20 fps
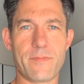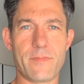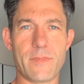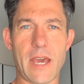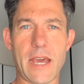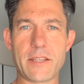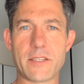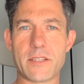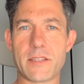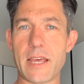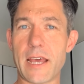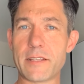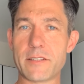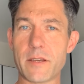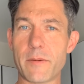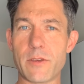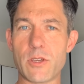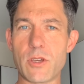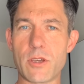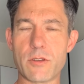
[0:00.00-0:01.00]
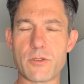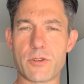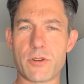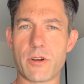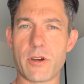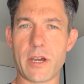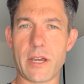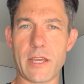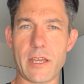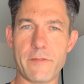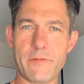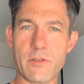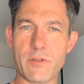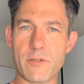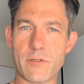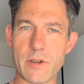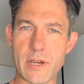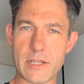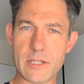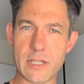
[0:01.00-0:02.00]
that's something you could try. If
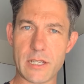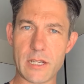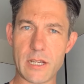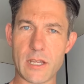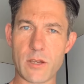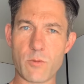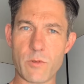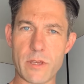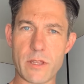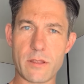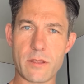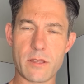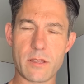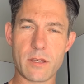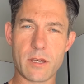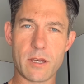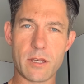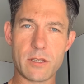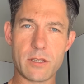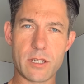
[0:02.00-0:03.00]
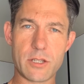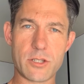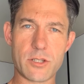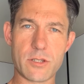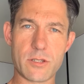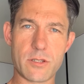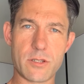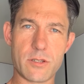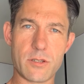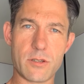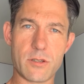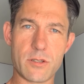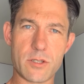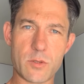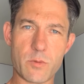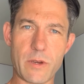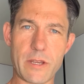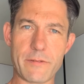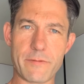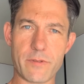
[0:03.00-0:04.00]
you're dealing with addiction to
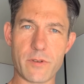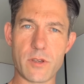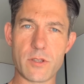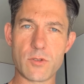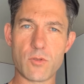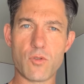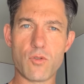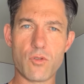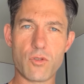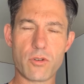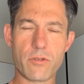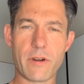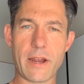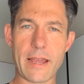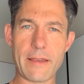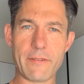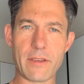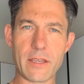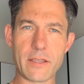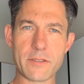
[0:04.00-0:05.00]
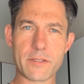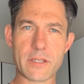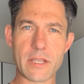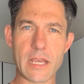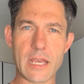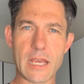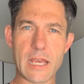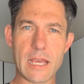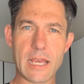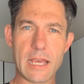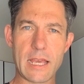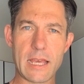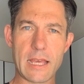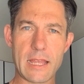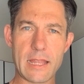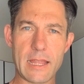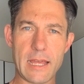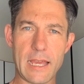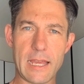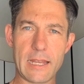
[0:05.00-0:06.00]
sweet foods or cravings,
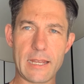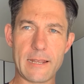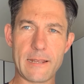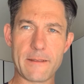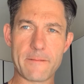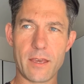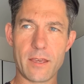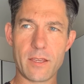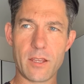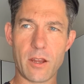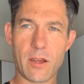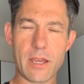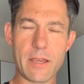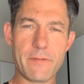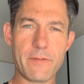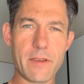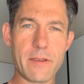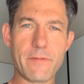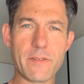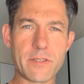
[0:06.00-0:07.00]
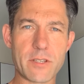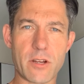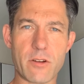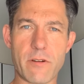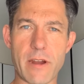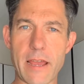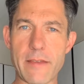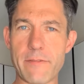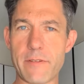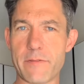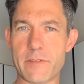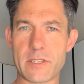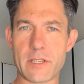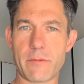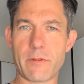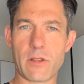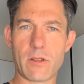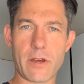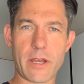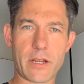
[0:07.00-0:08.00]
then, if it's a craving for
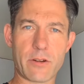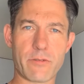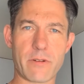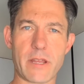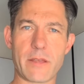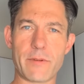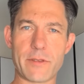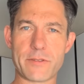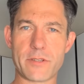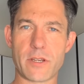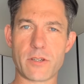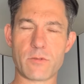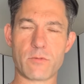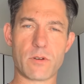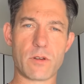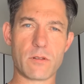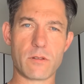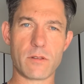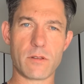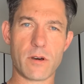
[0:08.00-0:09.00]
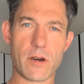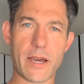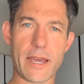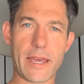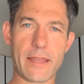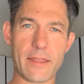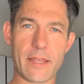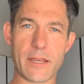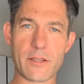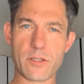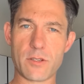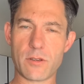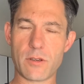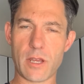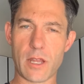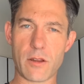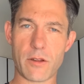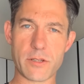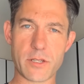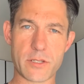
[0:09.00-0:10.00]
something like cream, etc., well, I had that too,
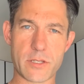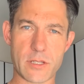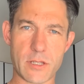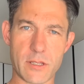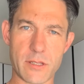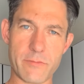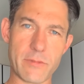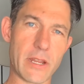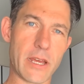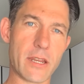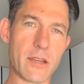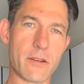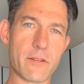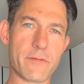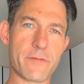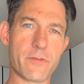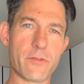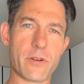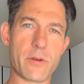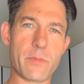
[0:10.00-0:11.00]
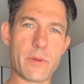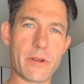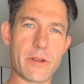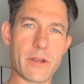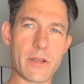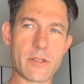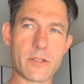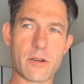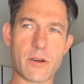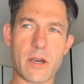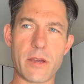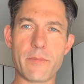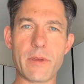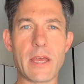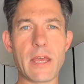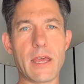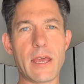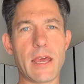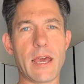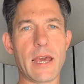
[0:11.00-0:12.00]
and I just eliminated it for a period of time.
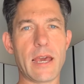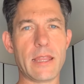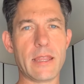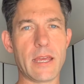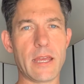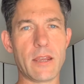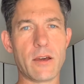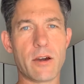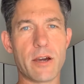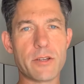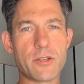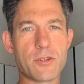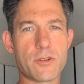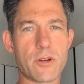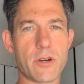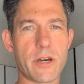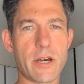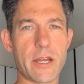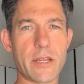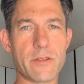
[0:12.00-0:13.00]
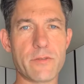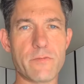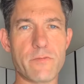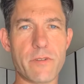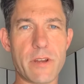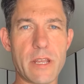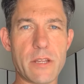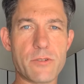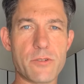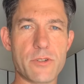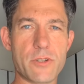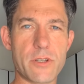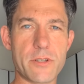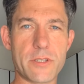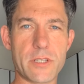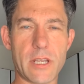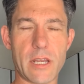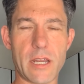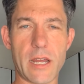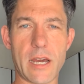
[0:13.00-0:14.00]
And then I tried
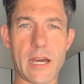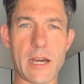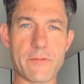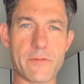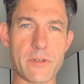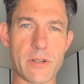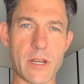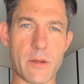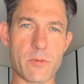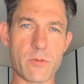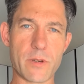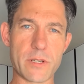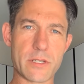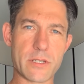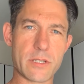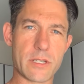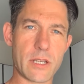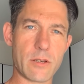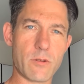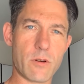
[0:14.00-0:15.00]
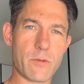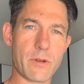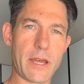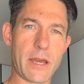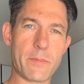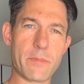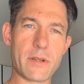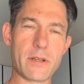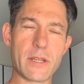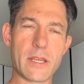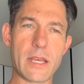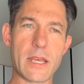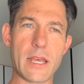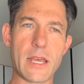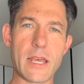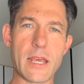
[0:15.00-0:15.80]
reintroducing it after a couple of weeks to see what would happen.